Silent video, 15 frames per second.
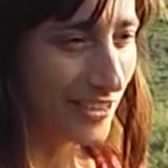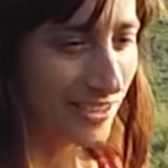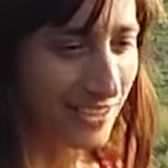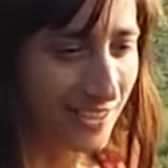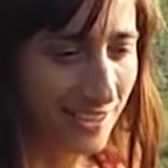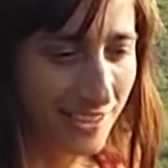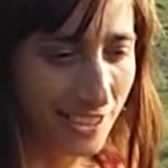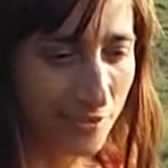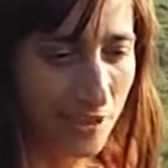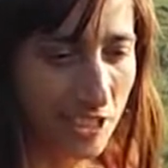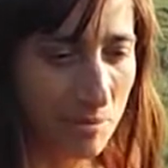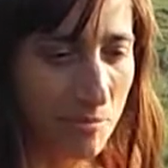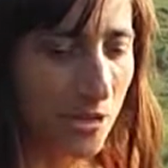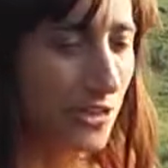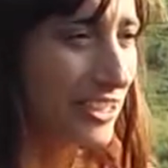a
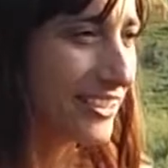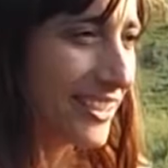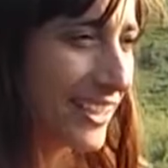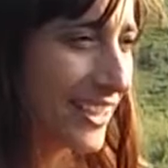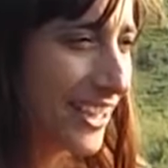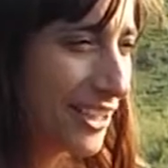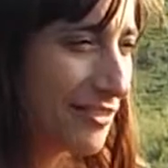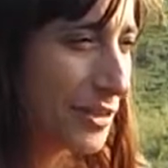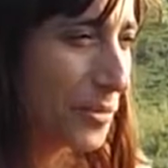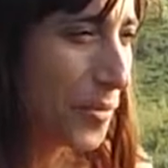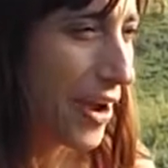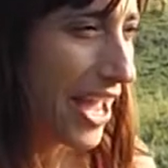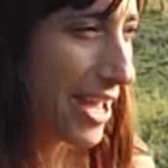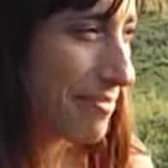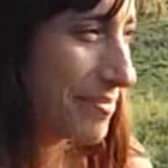community, of a
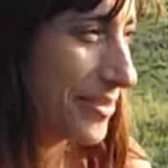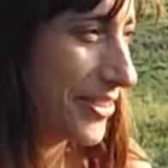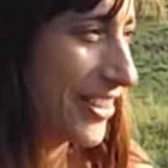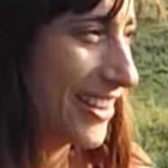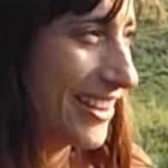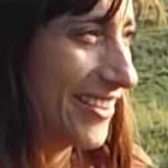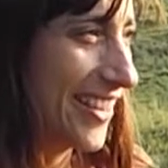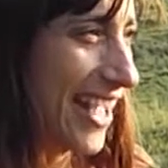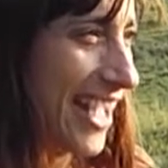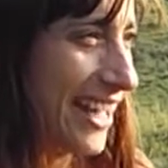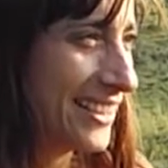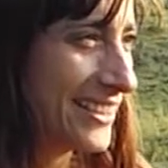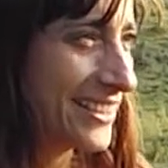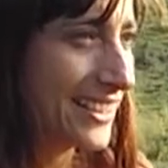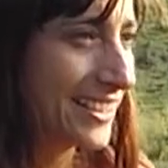web that,